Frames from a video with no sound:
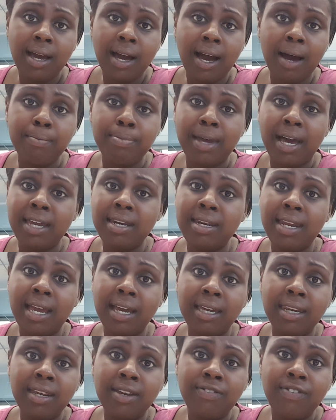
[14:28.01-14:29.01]
I'm not
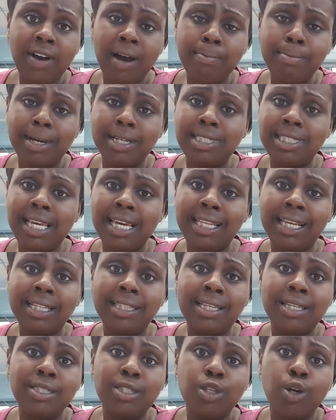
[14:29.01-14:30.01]
negative. I'm not saying
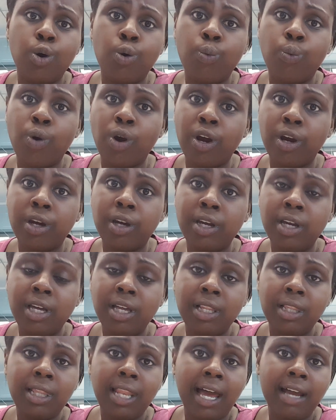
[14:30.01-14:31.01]
that this don't work.
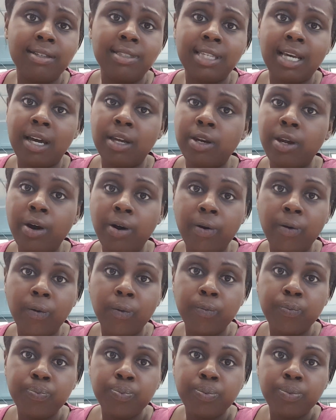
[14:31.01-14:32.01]
Lifestyle, no.